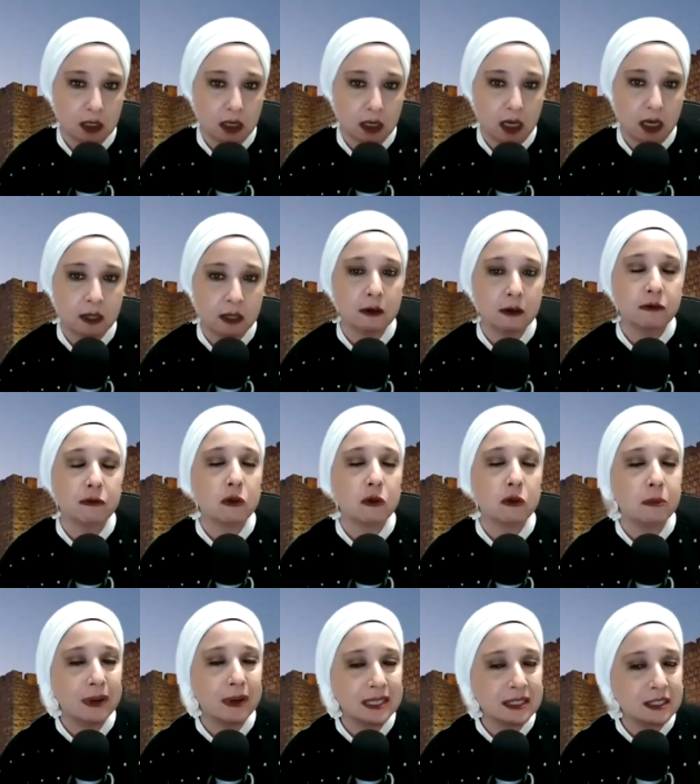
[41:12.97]
And therefore,
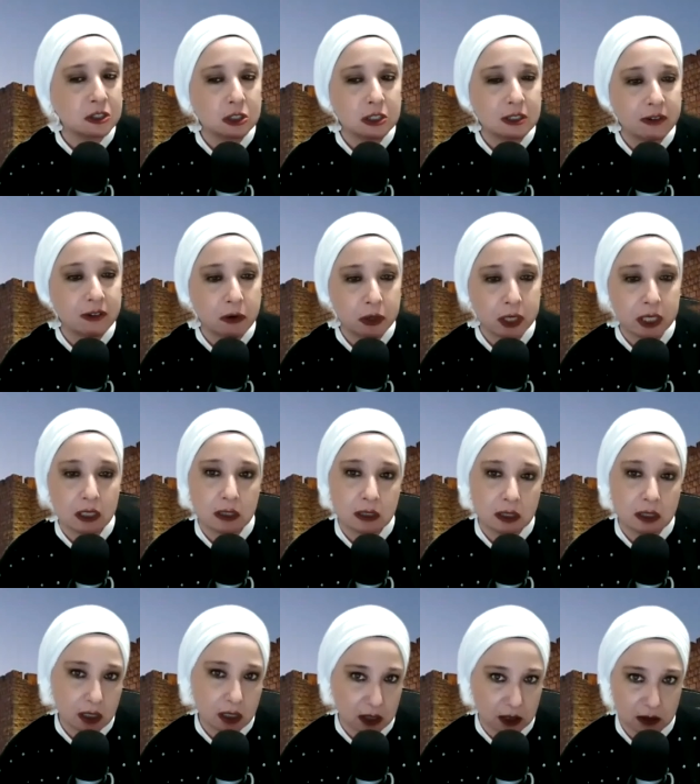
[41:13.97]
the message is very
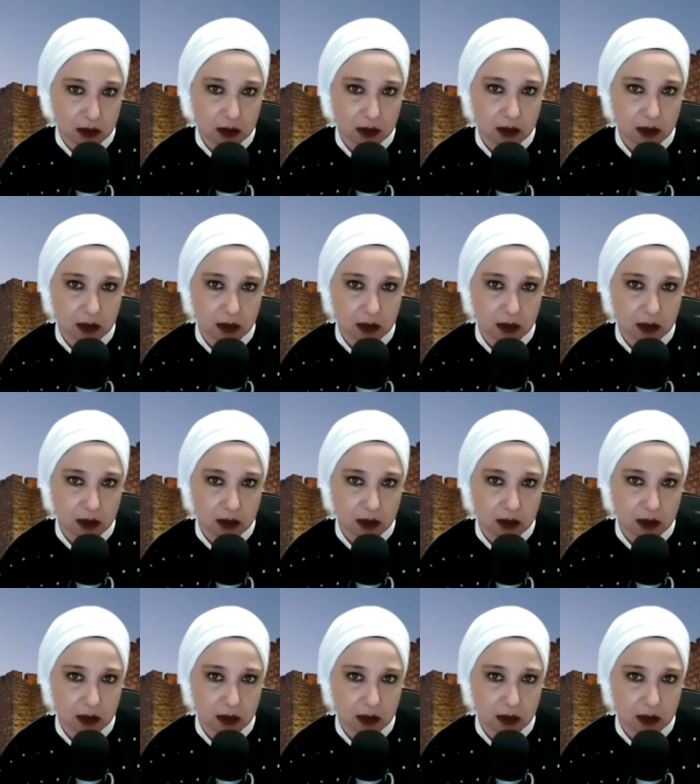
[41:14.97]
clear.